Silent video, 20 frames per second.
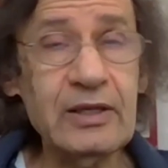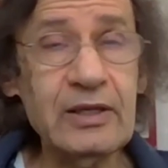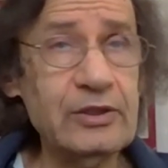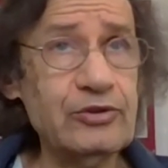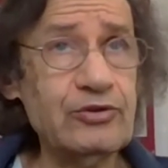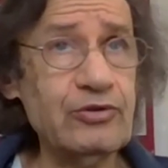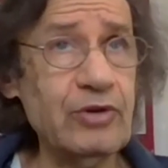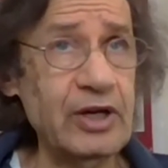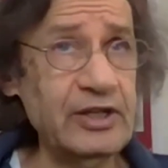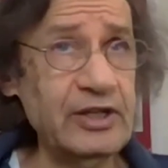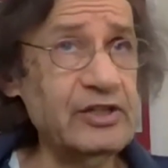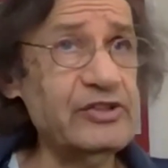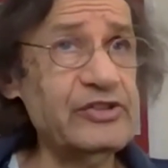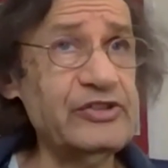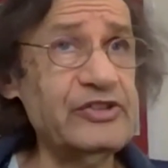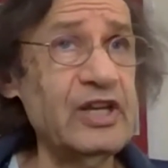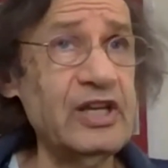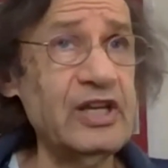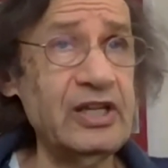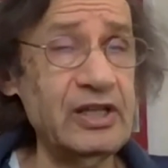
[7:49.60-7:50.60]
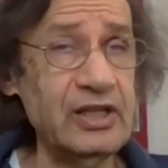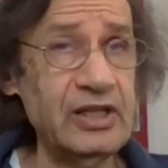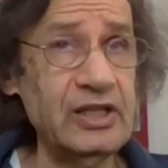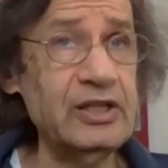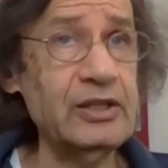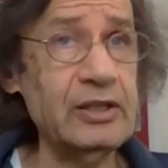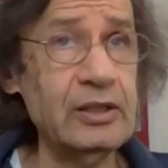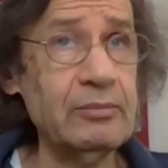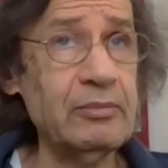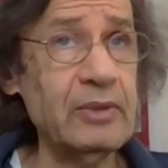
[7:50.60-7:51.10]
trying to stay
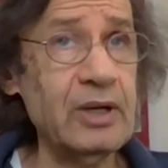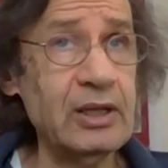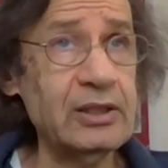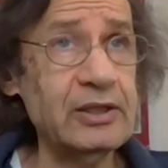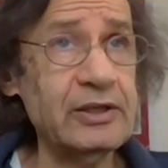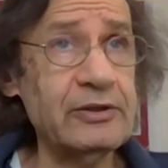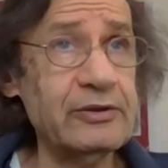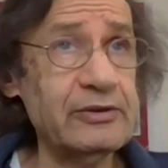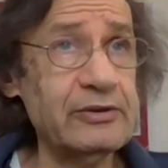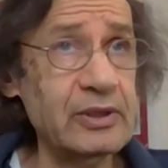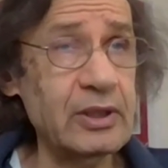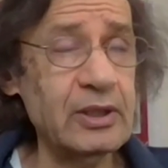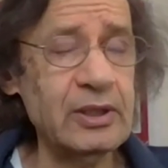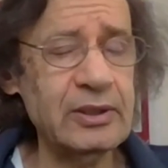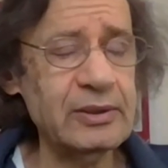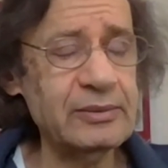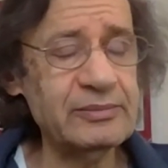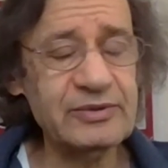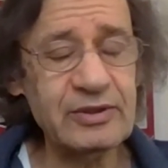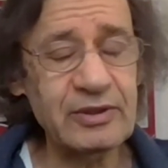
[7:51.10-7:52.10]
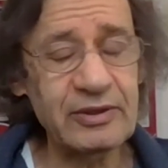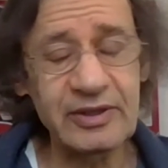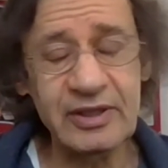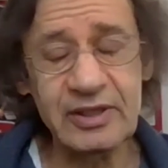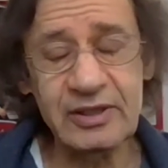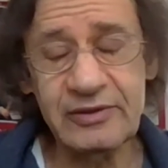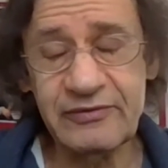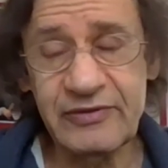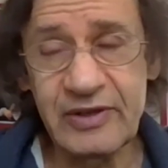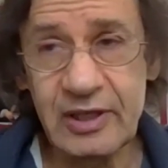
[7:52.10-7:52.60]
in the
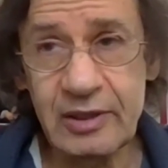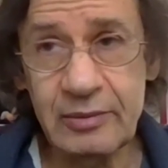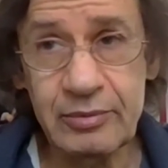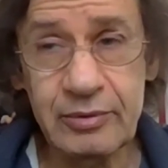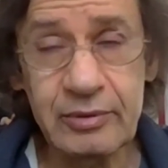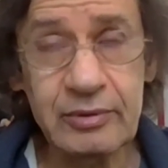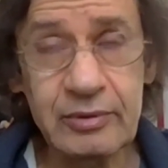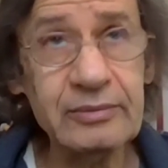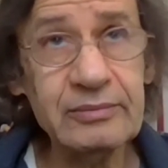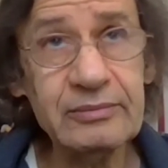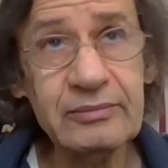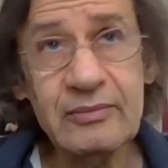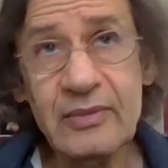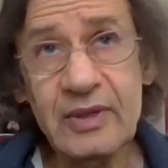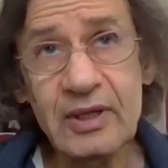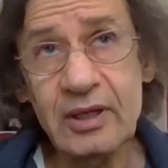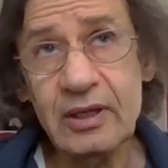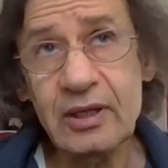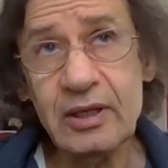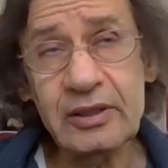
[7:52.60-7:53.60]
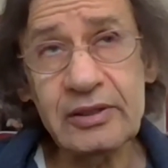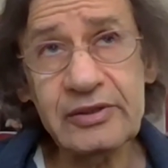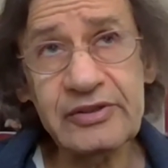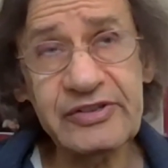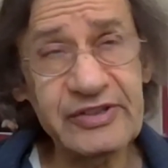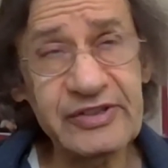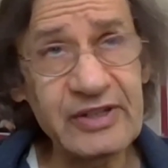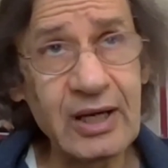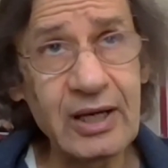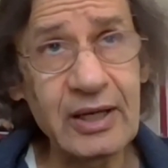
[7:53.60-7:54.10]
Weber
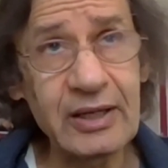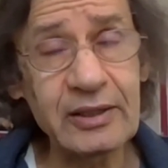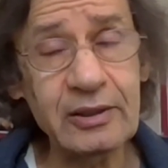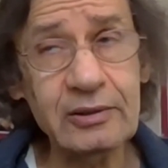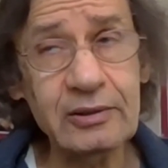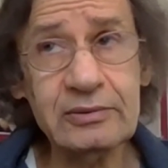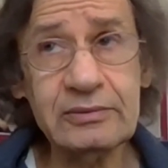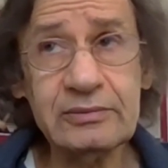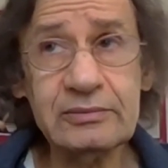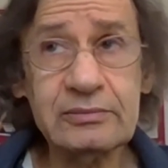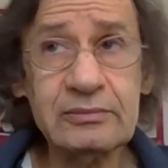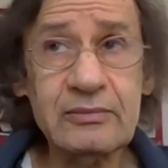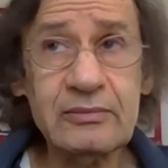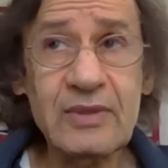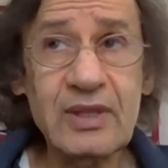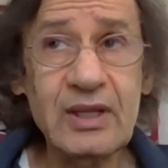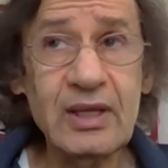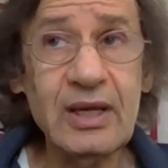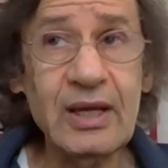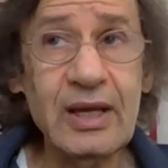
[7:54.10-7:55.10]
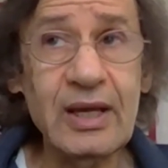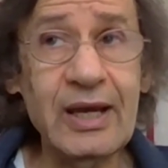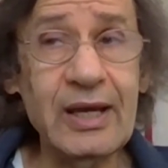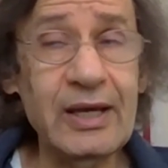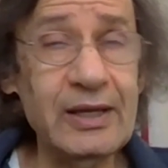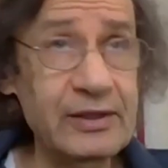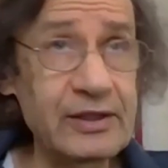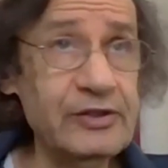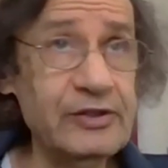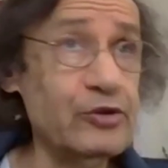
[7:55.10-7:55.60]
style.
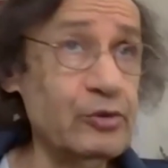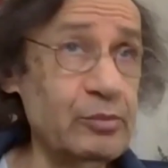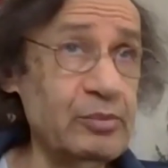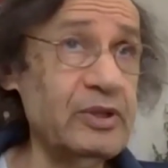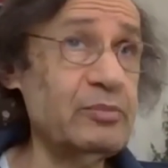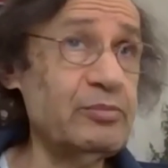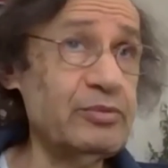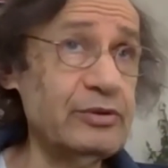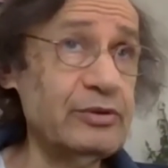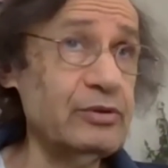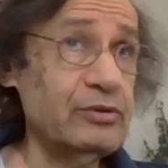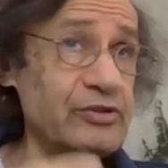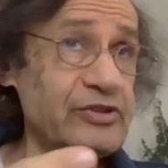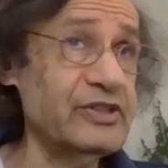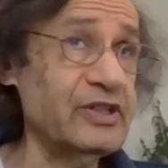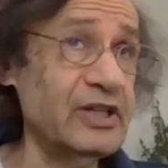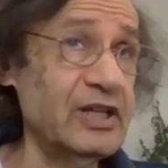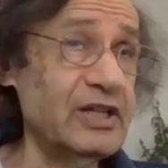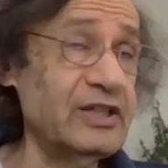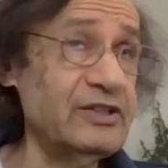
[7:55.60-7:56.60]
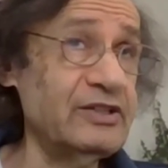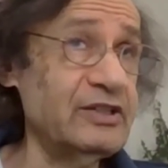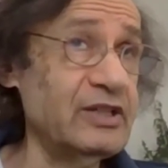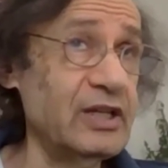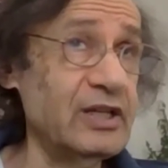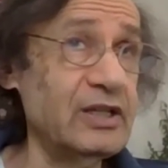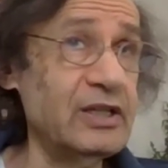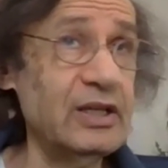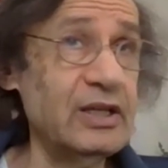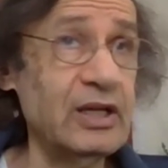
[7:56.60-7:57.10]
And this will be produced in
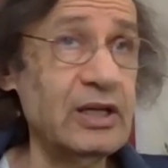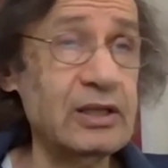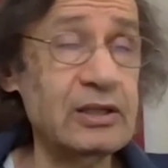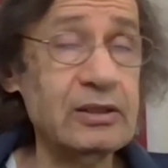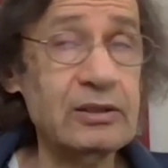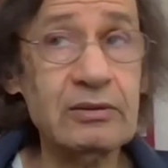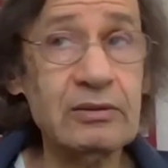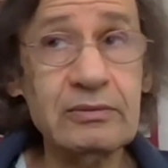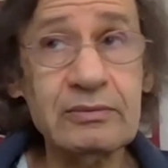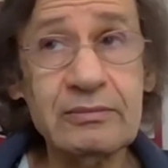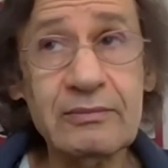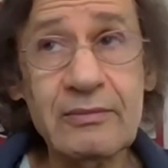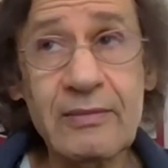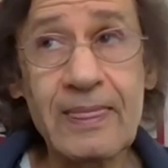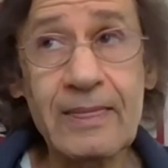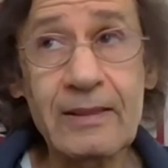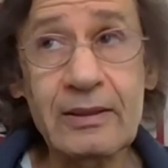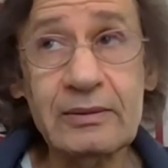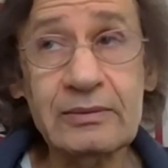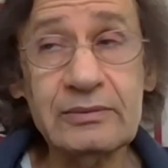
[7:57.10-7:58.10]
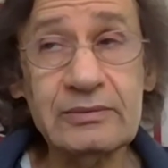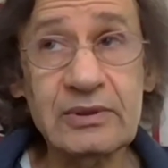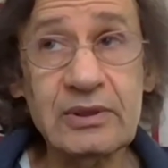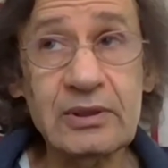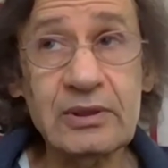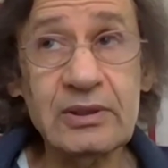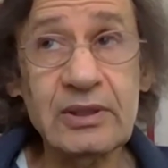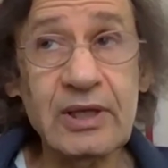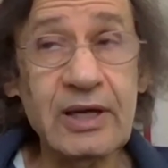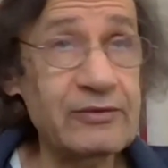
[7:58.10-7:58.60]
1888.
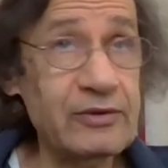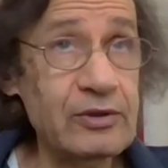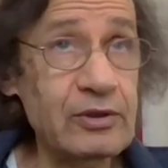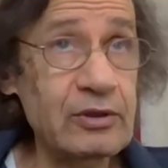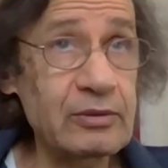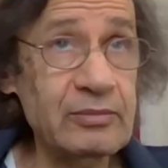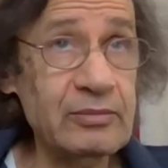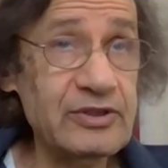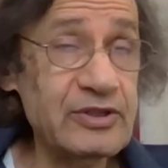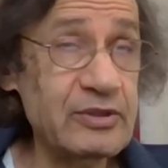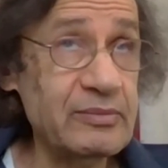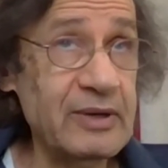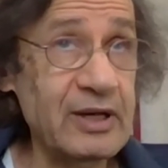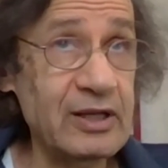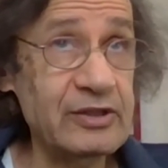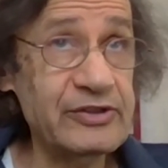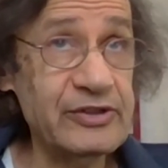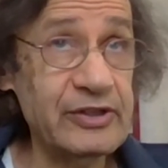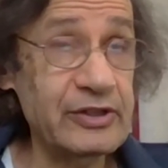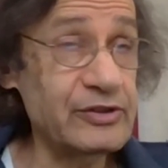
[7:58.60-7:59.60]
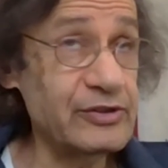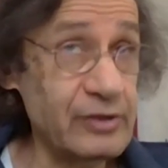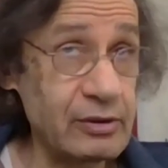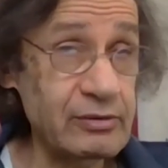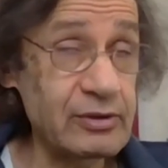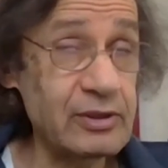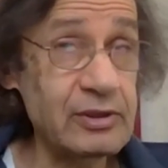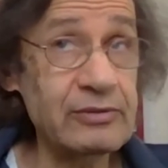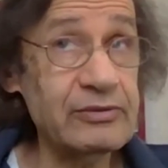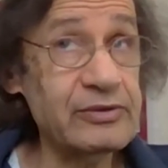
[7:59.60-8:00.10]
Haven't heard much about it since, though
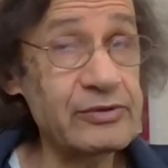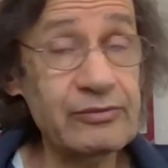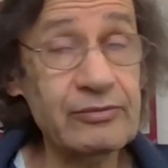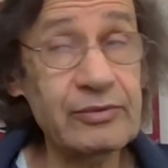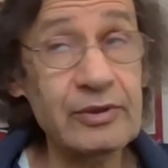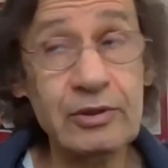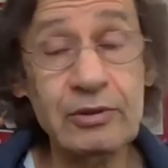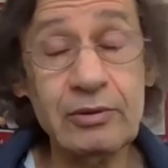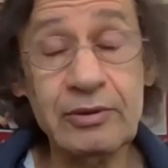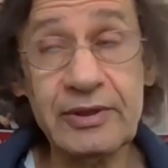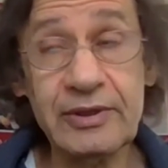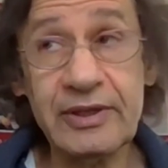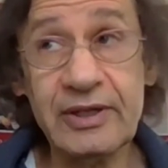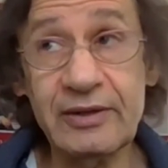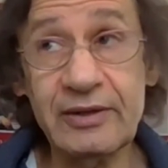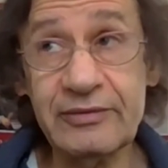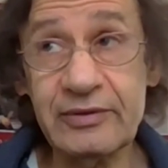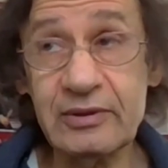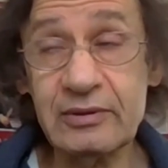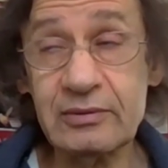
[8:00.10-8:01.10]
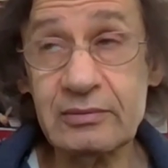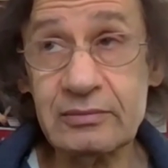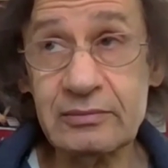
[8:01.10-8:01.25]
there is a recording of it.